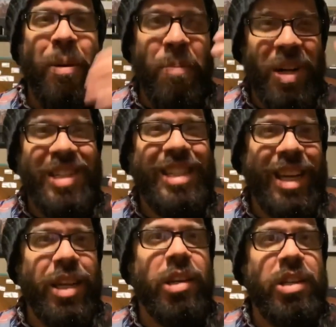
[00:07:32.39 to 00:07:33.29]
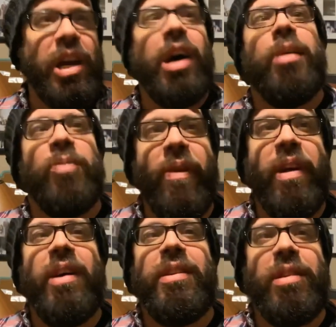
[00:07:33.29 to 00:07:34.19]
But take your time with
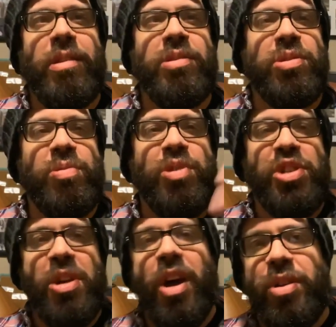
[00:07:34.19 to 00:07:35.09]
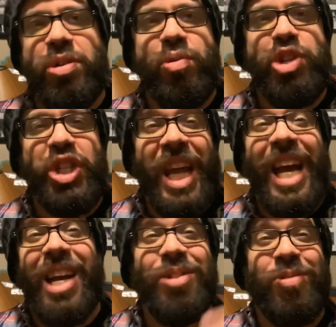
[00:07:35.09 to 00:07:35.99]
it. You know, do what you can, do
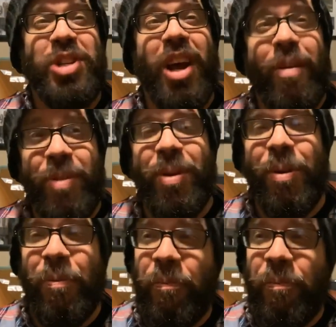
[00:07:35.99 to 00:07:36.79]
what you have to do.